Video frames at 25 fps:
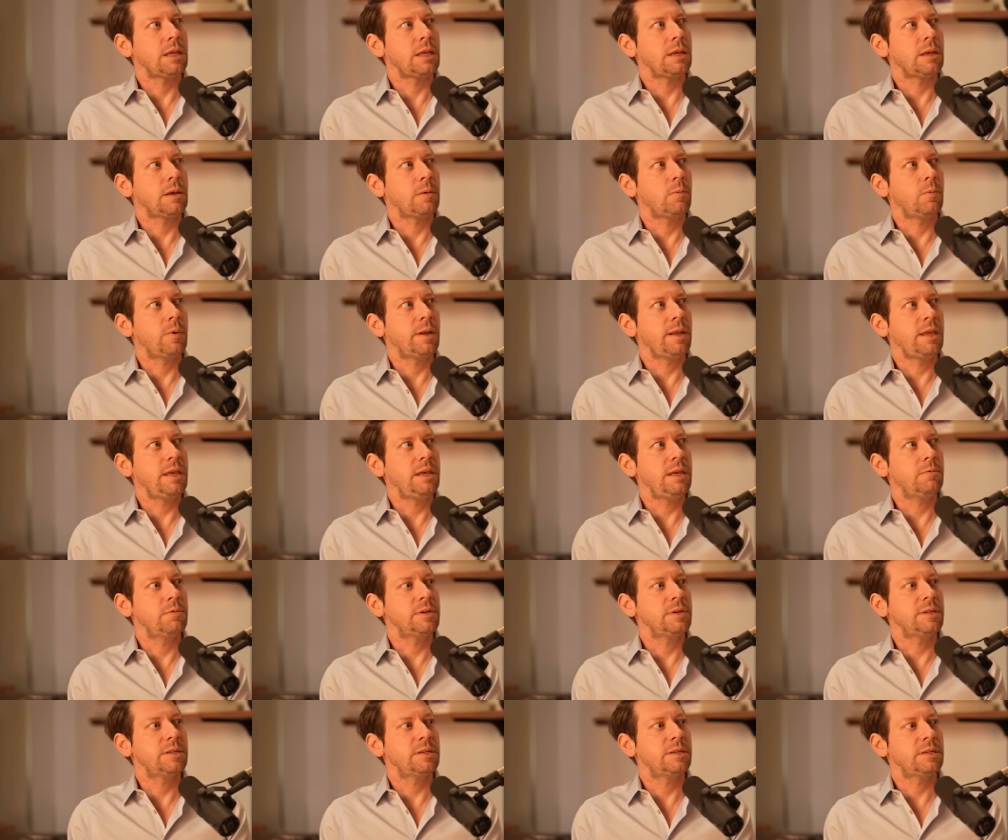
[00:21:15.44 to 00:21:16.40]
when he
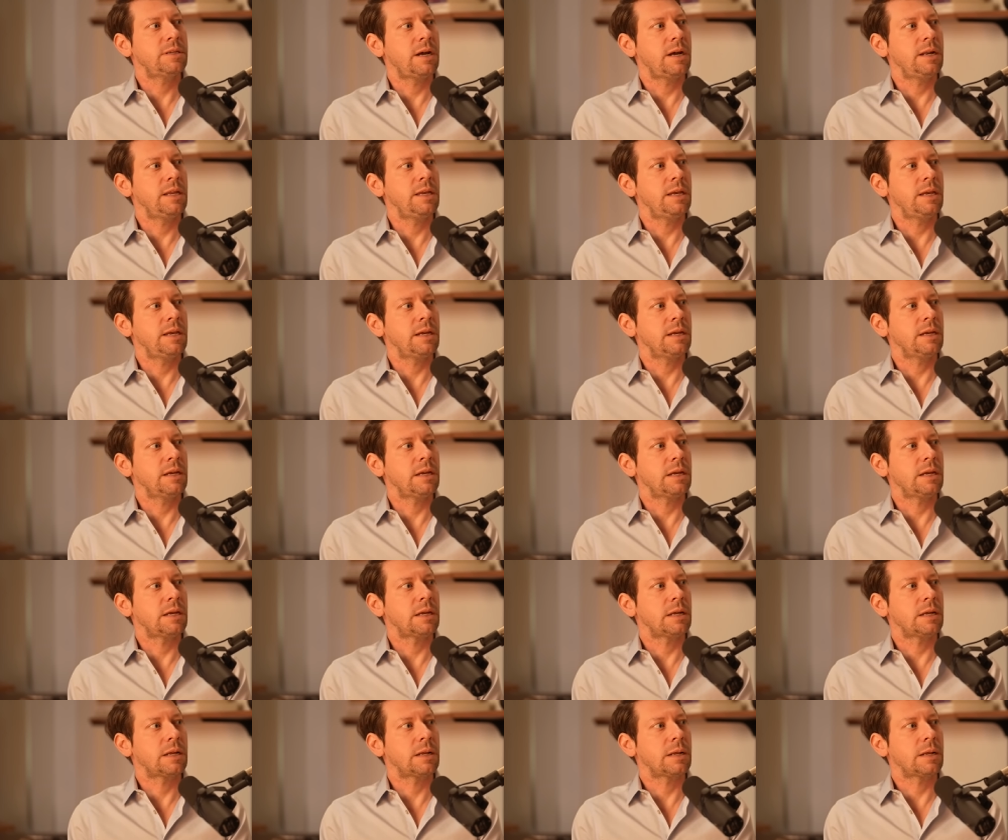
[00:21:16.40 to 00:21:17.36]
was studying,
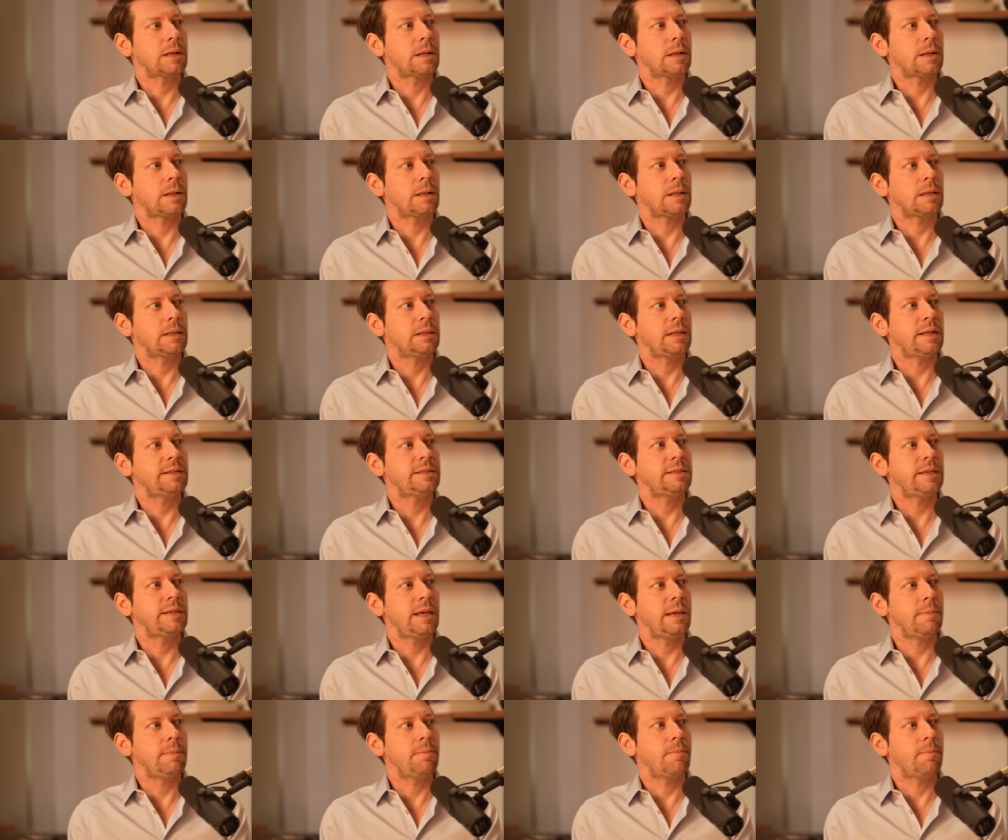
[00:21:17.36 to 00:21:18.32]
let's
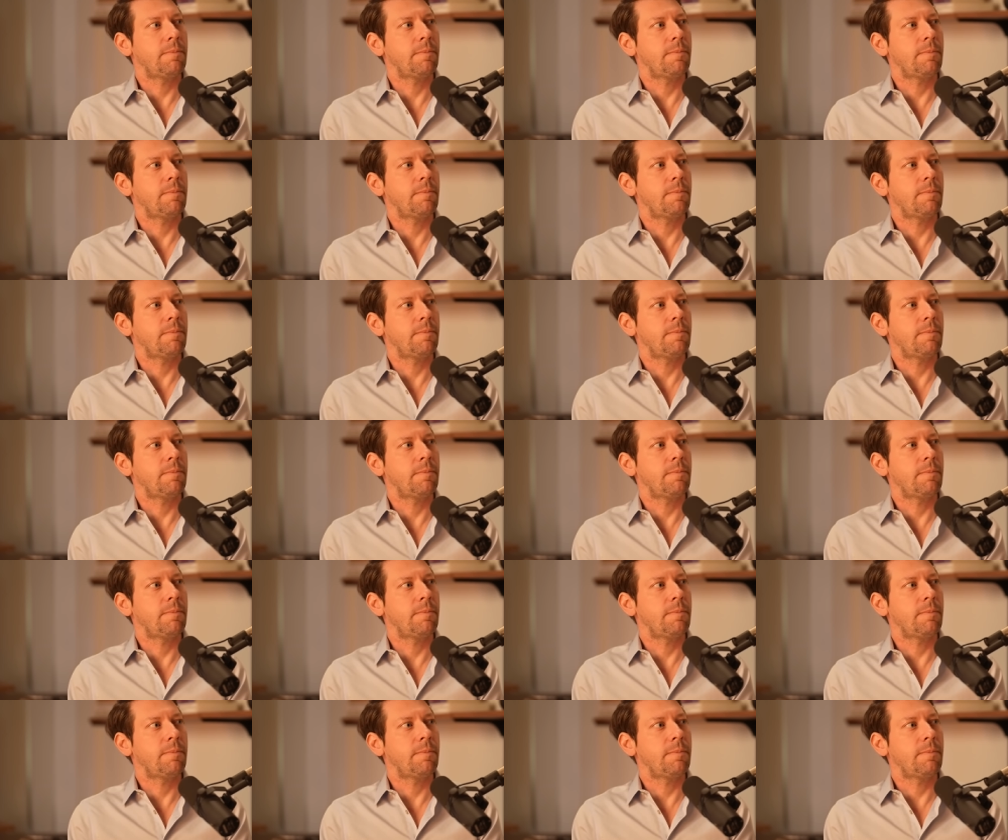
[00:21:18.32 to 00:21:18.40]
say,